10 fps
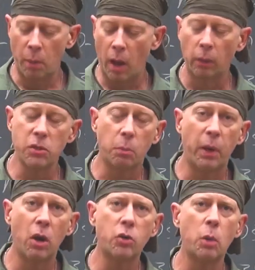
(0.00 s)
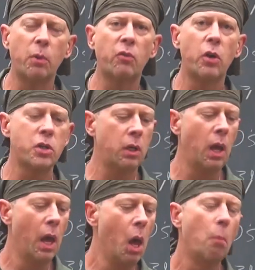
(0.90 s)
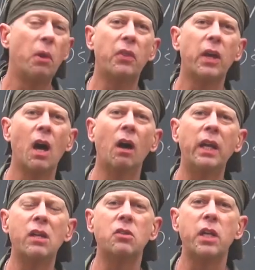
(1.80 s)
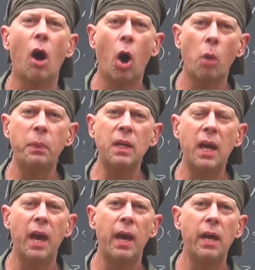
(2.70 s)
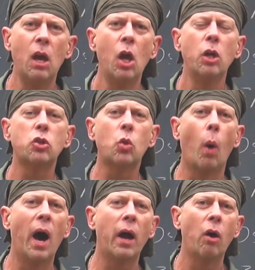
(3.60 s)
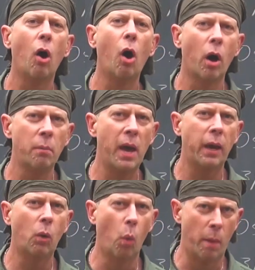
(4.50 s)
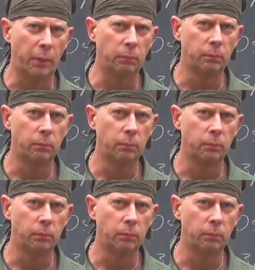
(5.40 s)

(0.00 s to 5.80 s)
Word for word: model is a paratrooper version, but the gun is the RPK Squad Automatic Weapon.